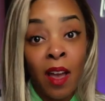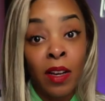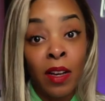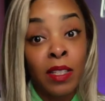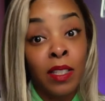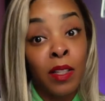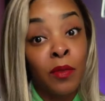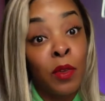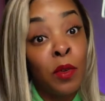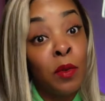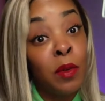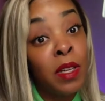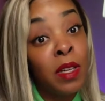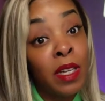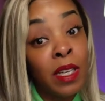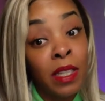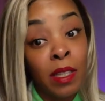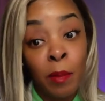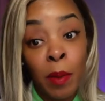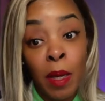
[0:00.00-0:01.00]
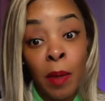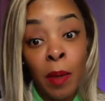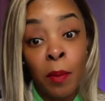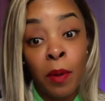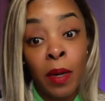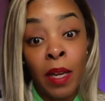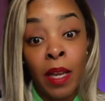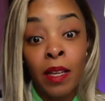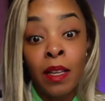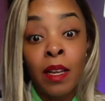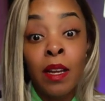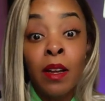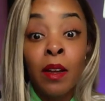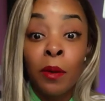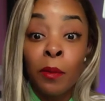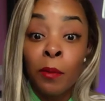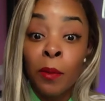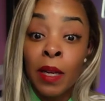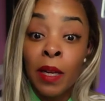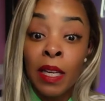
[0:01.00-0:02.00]
Because if you look at the people that
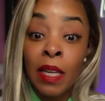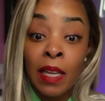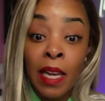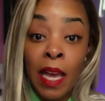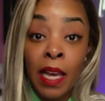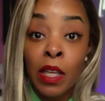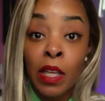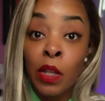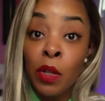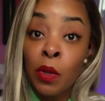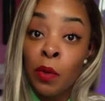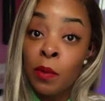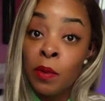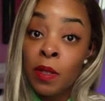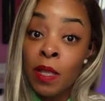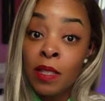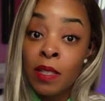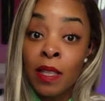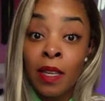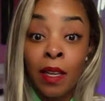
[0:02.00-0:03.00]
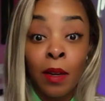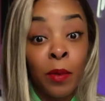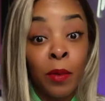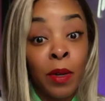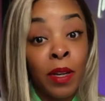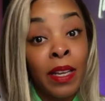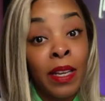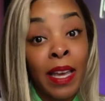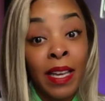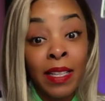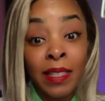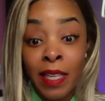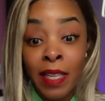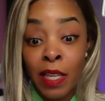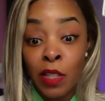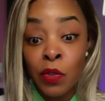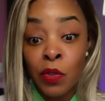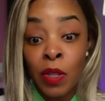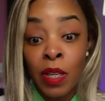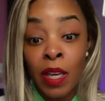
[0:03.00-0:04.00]
really like use this, they are real
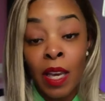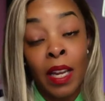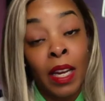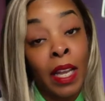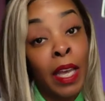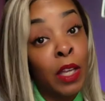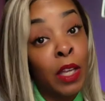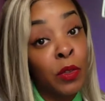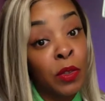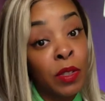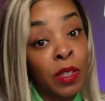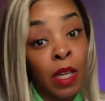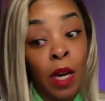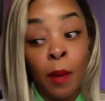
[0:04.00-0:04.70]
eccentric and interesting.